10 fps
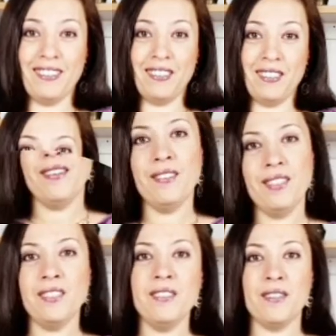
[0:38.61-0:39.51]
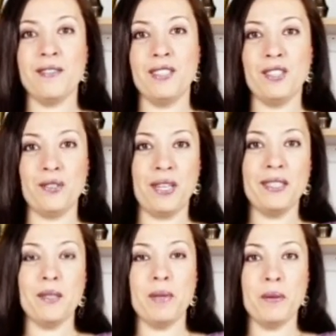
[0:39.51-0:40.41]
The ingredients of this
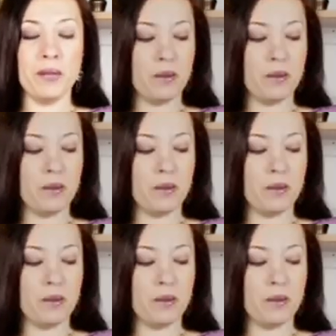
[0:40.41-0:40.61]
recipe will